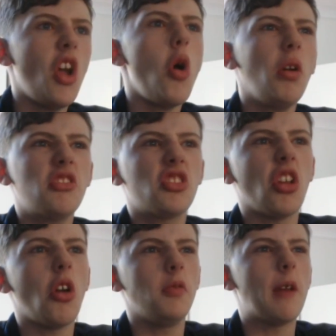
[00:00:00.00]
oh, it's
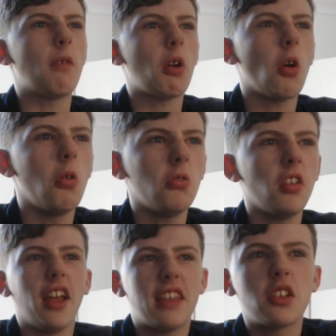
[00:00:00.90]
so difficult.
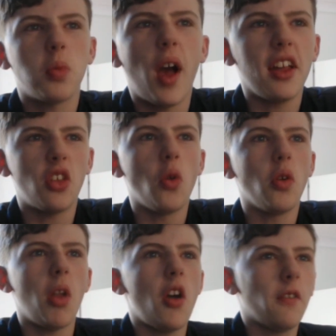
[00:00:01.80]
That's why I don't
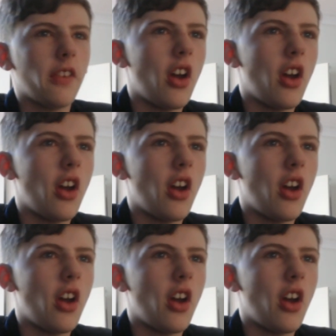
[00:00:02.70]
upload very